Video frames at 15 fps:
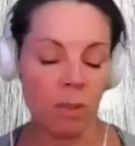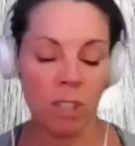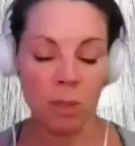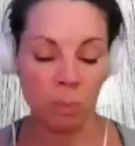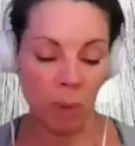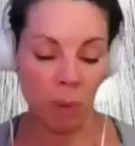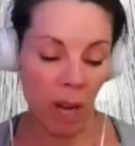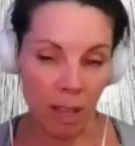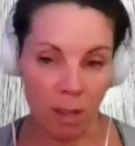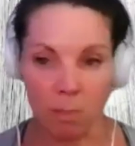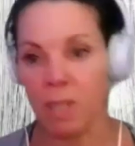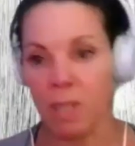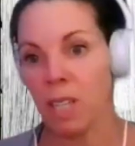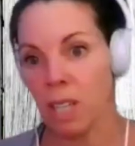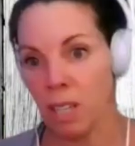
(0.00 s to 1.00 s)
and we just buy them
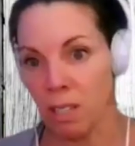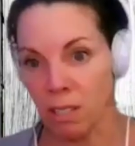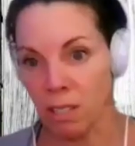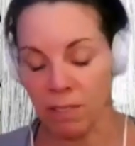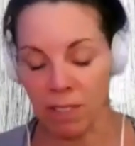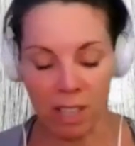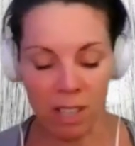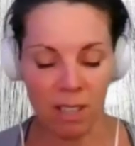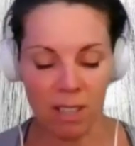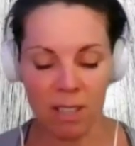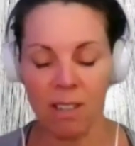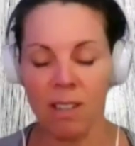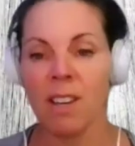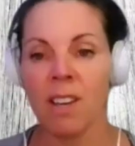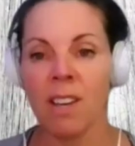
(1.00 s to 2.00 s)
because of it.
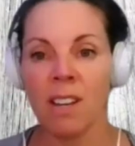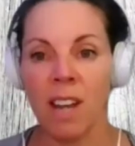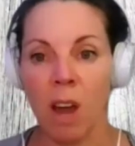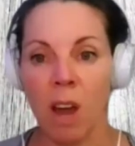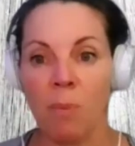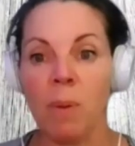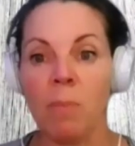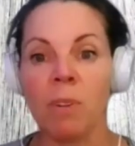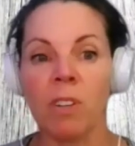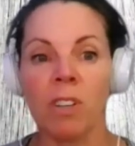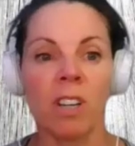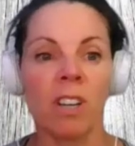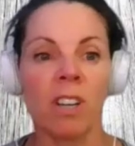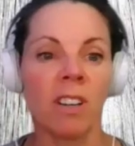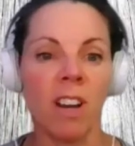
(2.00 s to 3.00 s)
And now people
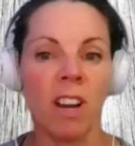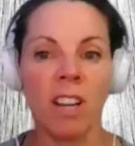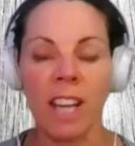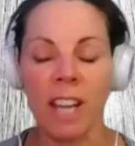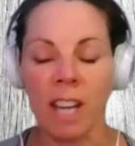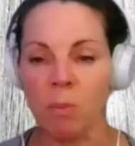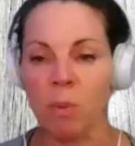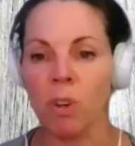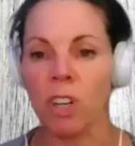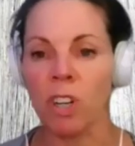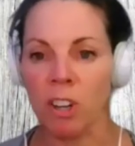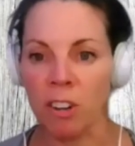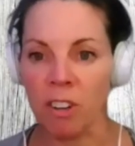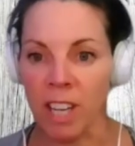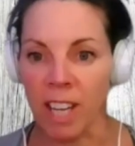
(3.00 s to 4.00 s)
are getting more
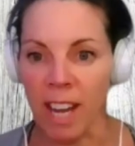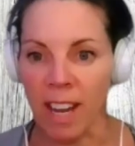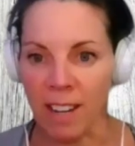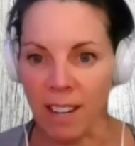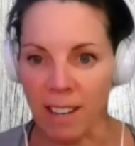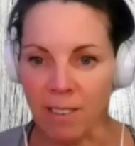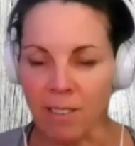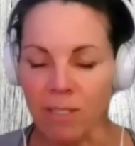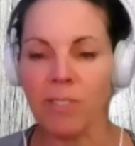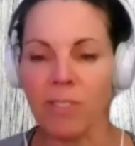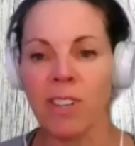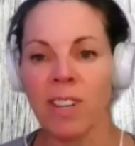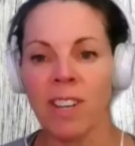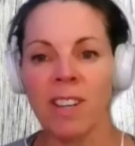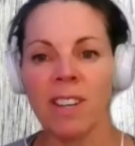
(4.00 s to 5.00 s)
creative